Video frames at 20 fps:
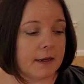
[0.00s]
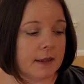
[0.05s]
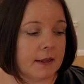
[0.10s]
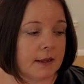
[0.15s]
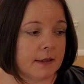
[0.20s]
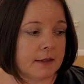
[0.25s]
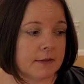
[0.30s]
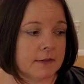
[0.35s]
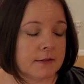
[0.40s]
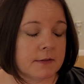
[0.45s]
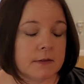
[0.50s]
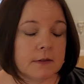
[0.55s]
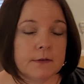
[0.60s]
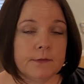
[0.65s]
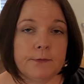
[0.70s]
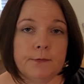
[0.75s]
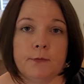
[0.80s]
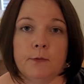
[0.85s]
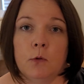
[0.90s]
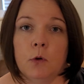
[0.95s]
is,
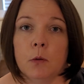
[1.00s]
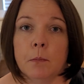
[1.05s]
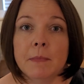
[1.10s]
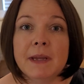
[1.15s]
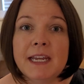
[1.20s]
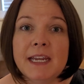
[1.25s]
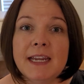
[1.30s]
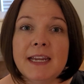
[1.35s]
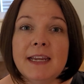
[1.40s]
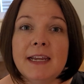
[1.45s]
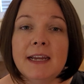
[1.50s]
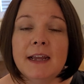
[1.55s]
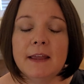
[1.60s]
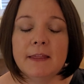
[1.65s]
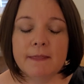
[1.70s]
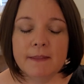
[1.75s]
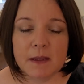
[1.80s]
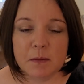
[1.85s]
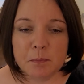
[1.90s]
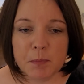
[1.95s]
for me,
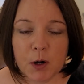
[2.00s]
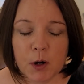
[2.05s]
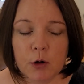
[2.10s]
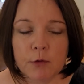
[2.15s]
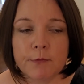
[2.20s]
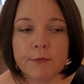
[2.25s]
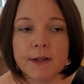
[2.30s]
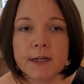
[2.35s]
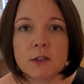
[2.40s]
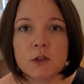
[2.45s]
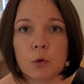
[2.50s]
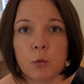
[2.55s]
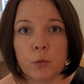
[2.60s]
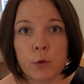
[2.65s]
the perfect